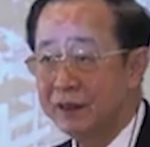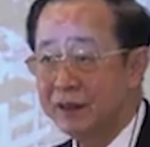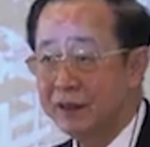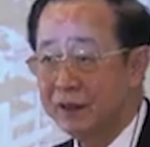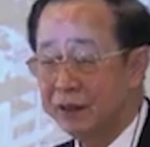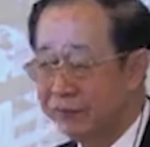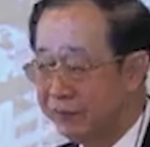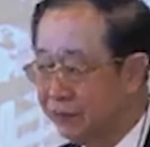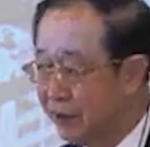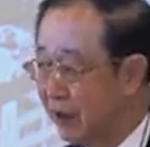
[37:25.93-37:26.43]

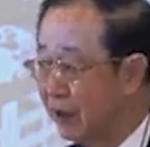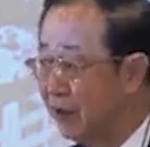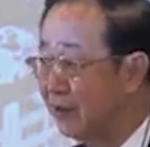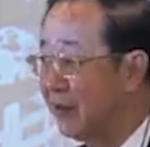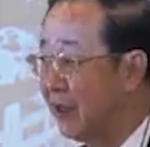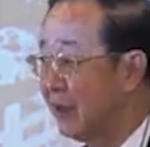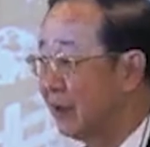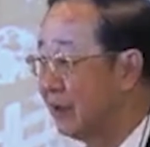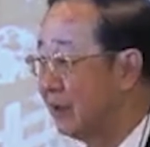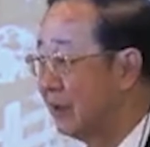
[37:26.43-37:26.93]

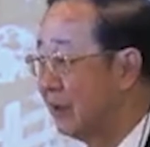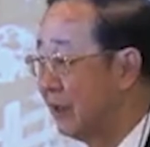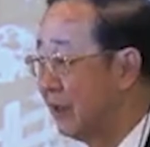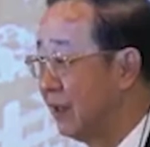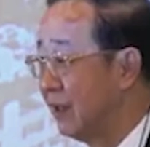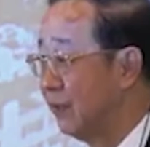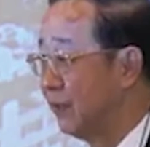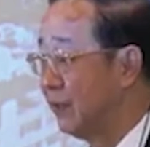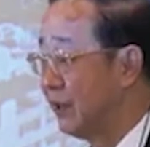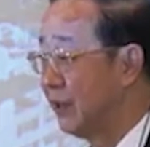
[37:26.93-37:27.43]
confirmed that
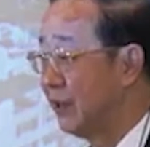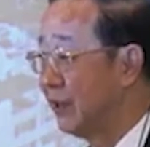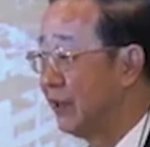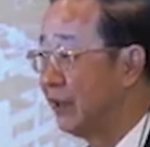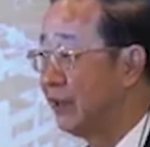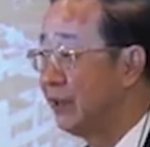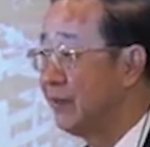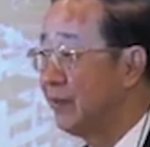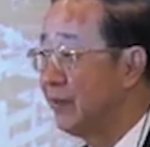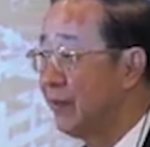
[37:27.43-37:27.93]

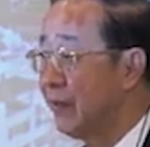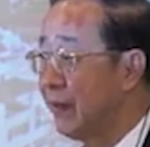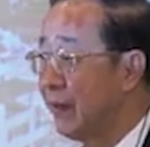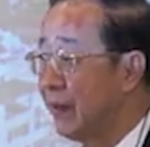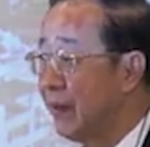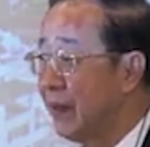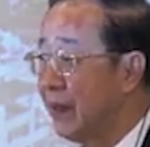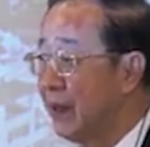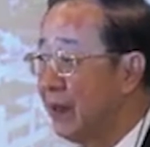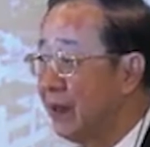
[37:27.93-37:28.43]
we
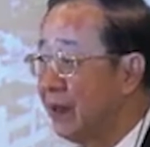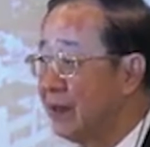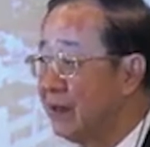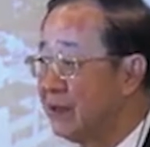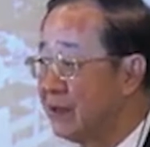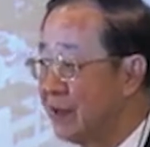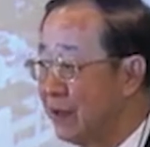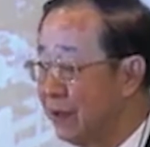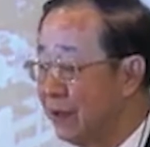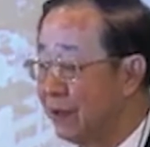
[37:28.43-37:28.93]

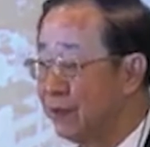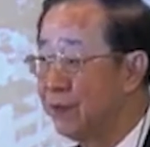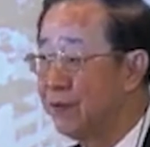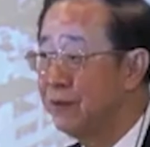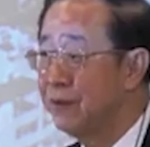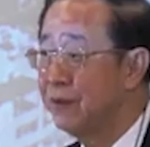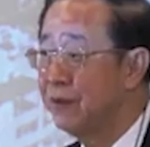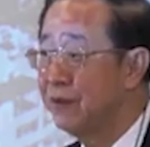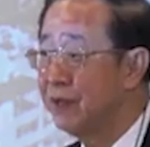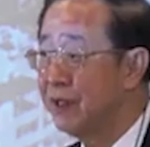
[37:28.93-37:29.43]

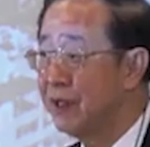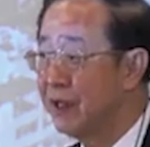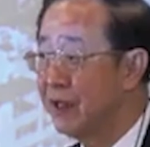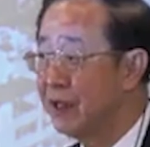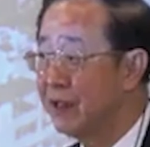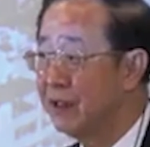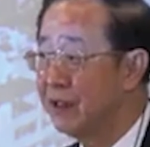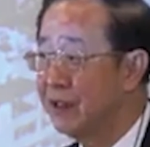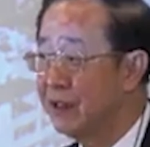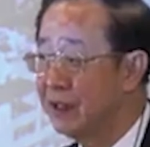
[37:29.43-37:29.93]
still
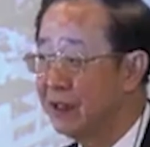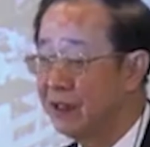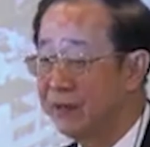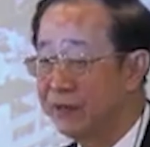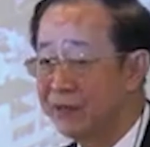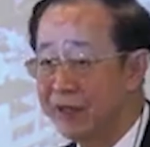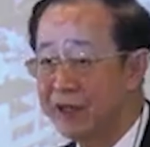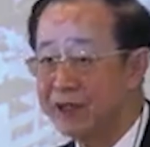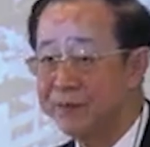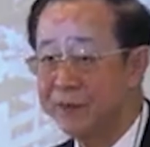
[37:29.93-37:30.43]
need the
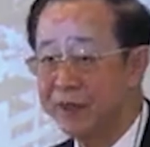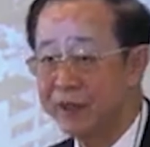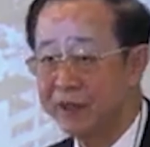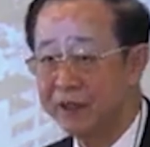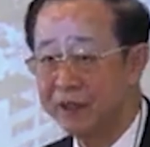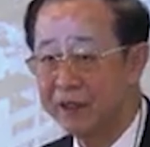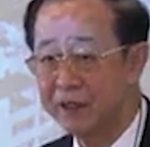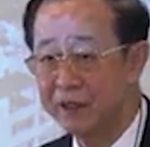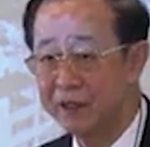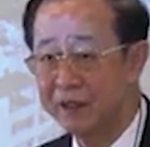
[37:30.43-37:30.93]

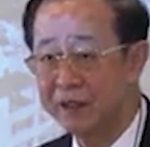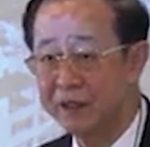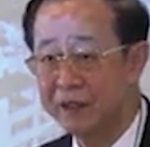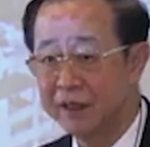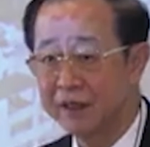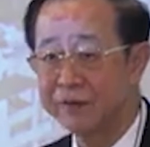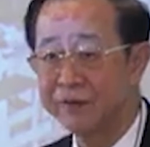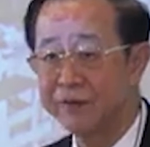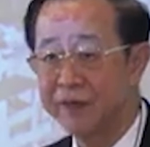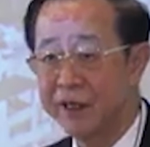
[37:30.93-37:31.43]
investment in
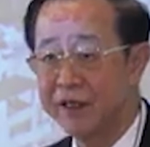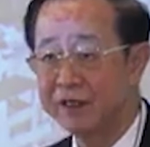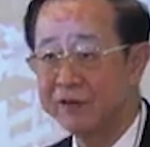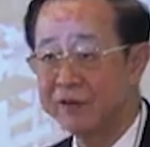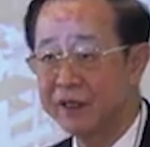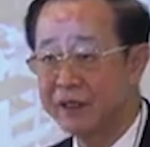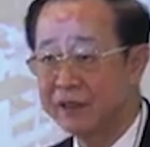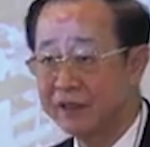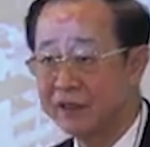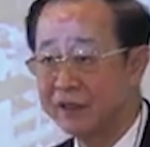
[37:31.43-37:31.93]

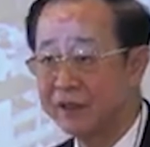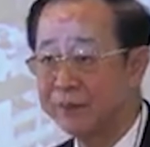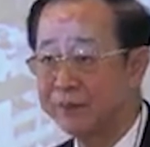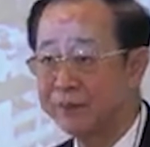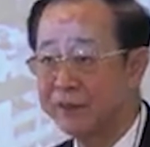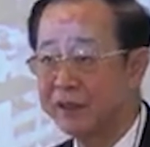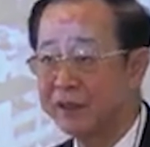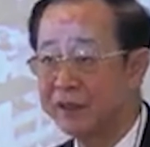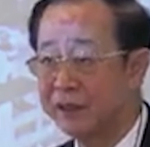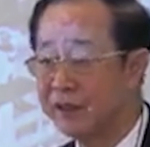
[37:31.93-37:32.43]
infrastructure,
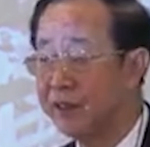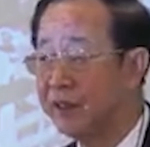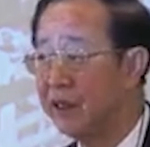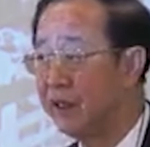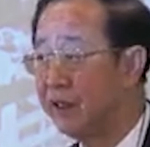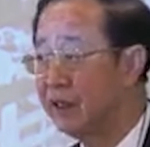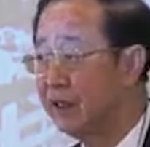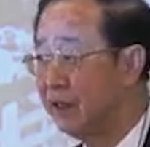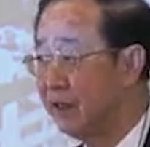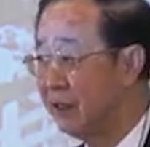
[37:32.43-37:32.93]

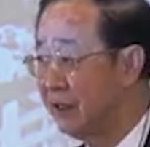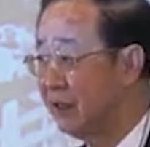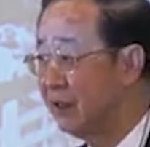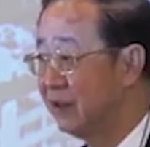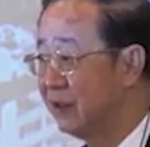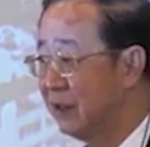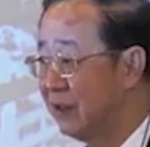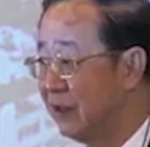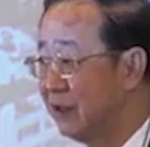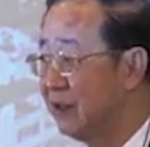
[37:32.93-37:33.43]
particularly
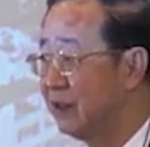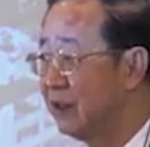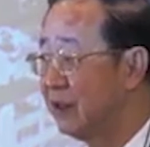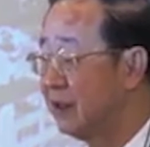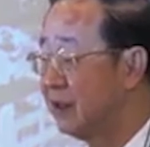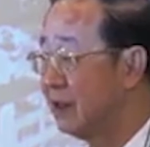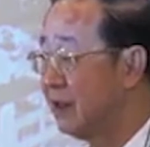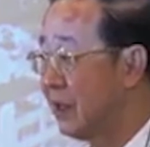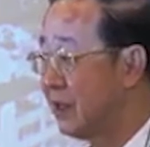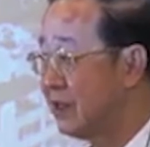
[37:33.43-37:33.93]

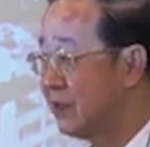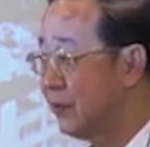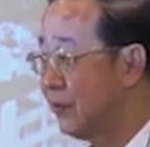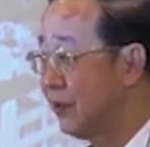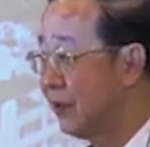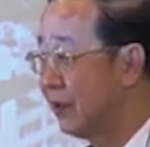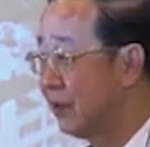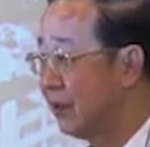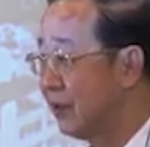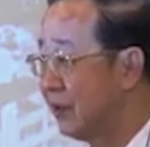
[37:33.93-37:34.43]
in
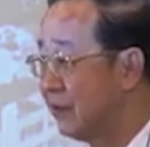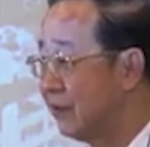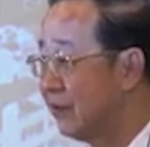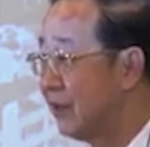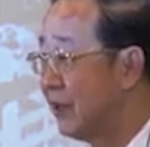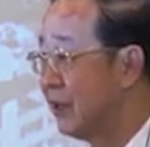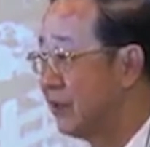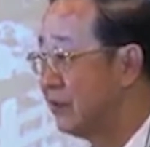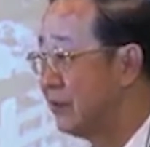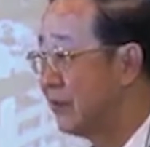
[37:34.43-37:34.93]
transport
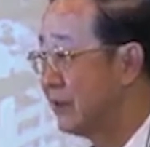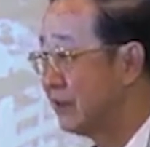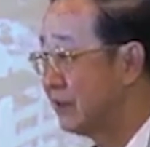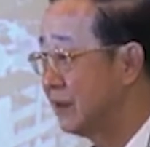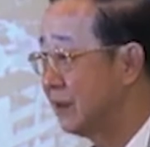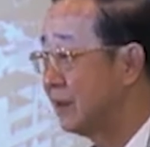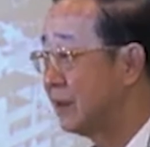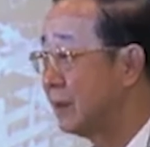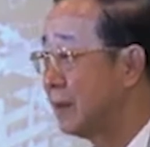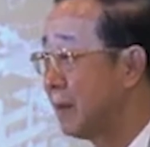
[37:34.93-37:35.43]

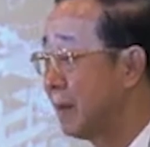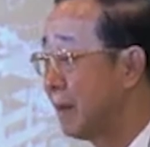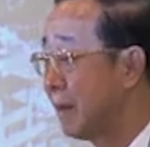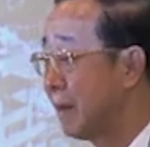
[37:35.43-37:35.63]
infrastructure.